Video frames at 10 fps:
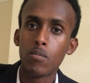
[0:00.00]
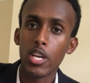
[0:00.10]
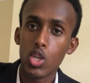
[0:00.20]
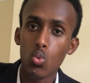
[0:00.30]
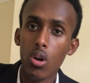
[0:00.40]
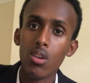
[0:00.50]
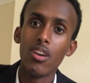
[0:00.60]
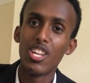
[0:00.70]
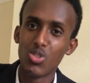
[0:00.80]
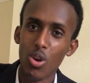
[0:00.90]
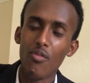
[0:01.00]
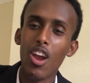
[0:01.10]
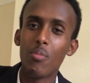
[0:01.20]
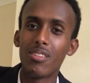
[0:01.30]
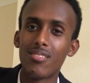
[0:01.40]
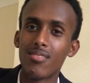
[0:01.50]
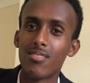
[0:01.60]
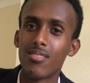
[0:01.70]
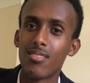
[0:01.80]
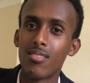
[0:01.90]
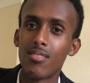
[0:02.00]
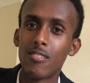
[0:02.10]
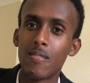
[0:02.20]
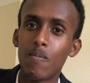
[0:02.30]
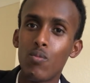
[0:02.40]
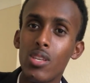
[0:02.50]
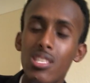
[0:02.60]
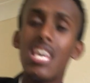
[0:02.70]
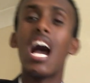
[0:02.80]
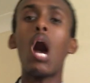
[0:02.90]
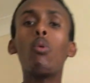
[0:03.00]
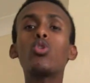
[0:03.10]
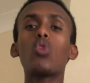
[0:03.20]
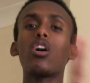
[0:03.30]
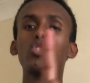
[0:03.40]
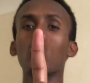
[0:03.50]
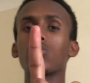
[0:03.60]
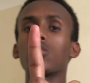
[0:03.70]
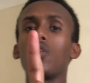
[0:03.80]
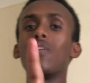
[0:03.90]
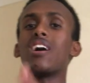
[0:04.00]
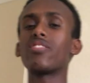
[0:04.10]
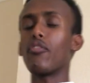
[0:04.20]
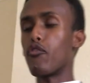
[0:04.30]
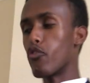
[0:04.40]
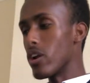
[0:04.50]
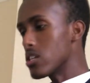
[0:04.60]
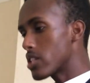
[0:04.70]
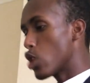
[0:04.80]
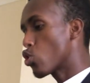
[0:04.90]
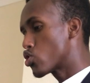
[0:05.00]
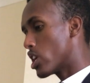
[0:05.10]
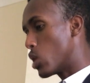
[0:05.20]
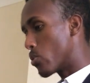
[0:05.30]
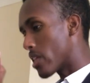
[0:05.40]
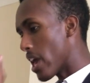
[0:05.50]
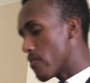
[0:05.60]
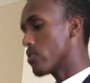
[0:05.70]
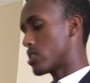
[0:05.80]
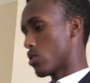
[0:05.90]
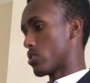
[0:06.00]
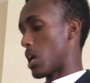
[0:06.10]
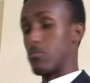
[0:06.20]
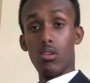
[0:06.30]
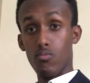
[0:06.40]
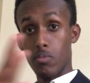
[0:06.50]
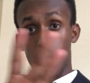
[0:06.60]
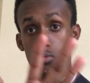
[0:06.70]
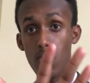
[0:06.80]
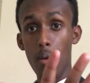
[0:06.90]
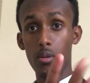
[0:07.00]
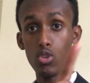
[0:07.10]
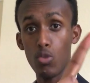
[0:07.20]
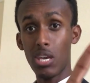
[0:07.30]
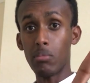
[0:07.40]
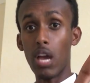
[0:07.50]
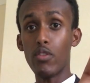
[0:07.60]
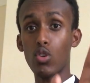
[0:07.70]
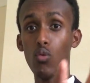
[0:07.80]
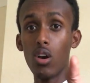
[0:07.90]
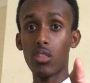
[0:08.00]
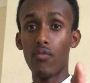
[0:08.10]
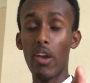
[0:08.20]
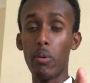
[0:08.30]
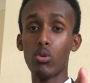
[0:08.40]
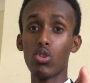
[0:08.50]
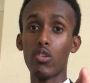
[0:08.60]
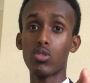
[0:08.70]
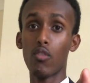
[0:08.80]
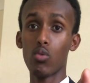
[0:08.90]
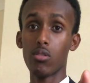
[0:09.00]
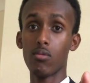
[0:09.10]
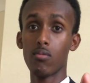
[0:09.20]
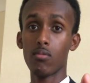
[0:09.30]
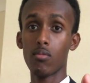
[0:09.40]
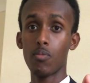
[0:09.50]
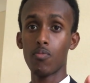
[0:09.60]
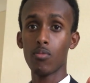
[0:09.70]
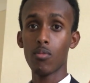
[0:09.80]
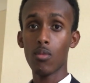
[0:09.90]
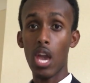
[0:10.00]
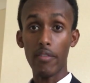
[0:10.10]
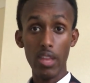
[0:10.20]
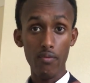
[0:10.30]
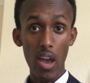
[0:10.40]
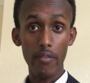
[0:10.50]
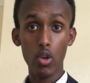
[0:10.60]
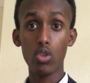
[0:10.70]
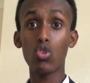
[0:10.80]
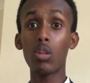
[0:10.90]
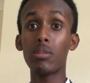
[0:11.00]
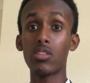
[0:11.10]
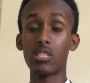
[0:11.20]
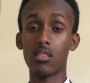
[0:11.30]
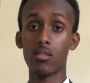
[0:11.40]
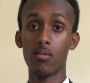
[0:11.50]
It is what? It is your environment. See, I want you to ask yourself, the friends that you're chilling with every single time, remember, you become the average of what? The 5 people you surround yourself with. If there are 5 doctors, you're going to be the 6th.